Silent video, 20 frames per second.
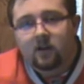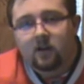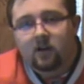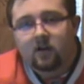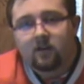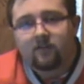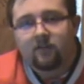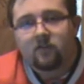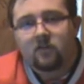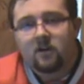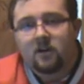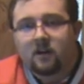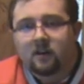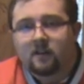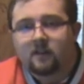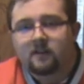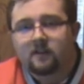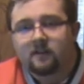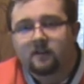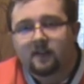
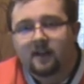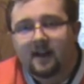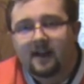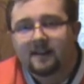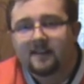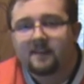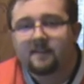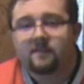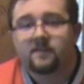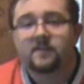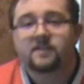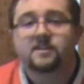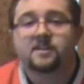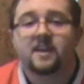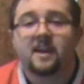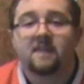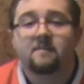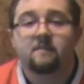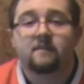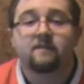Overall, I'd give this
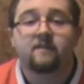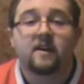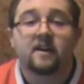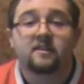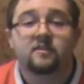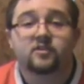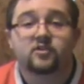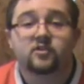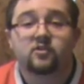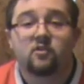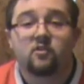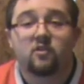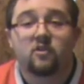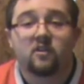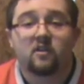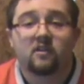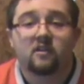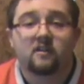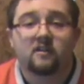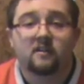game a final
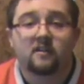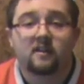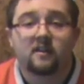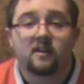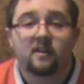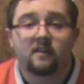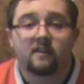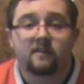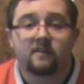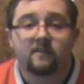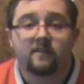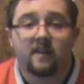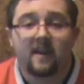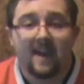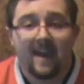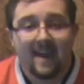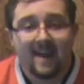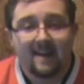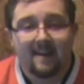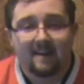score of
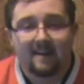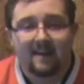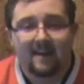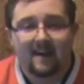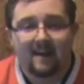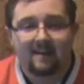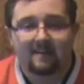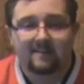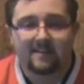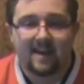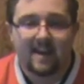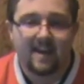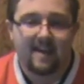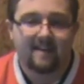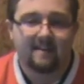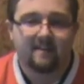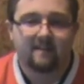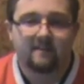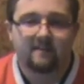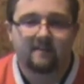8 out of
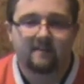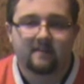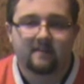10.